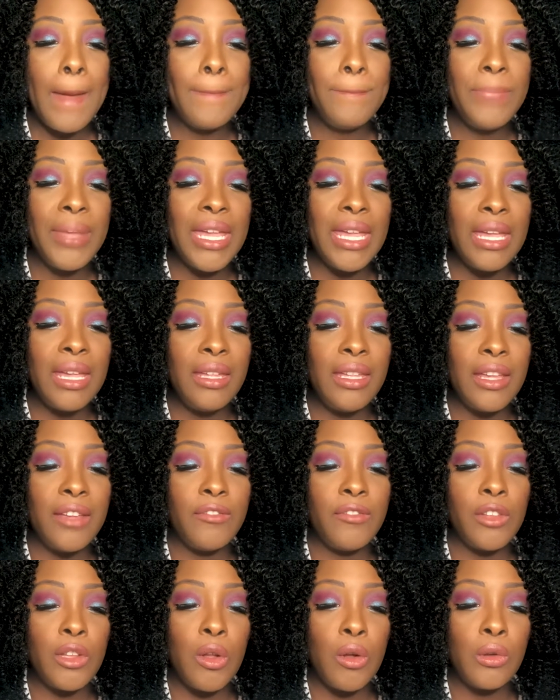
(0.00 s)
B,
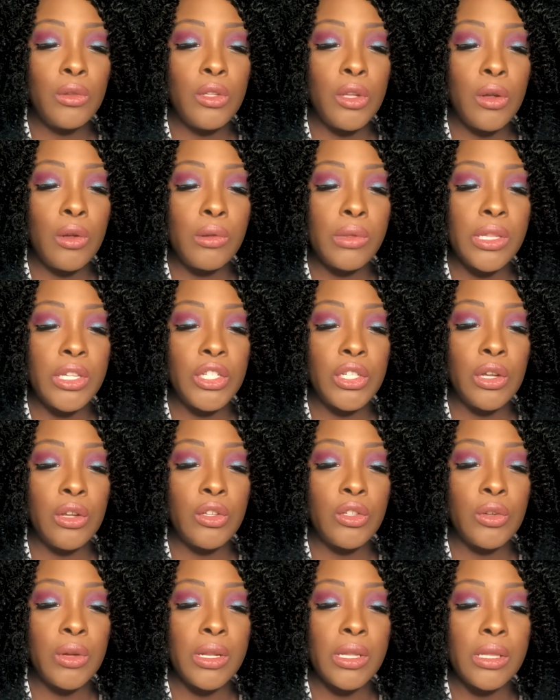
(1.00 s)
give low dose
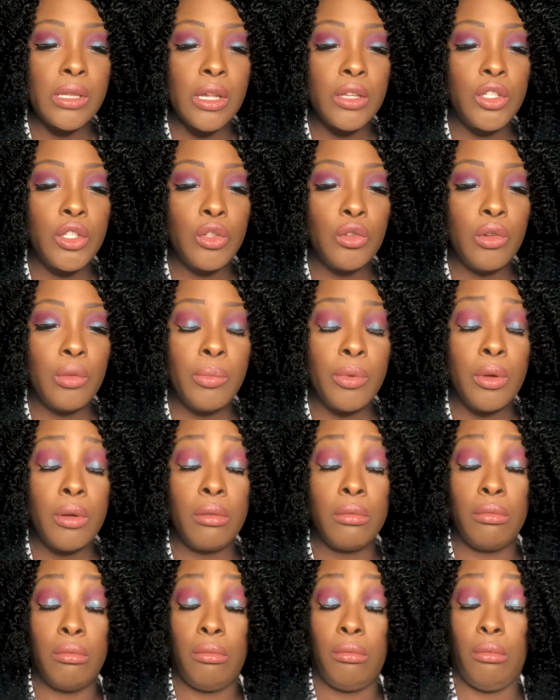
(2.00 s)
children's chewable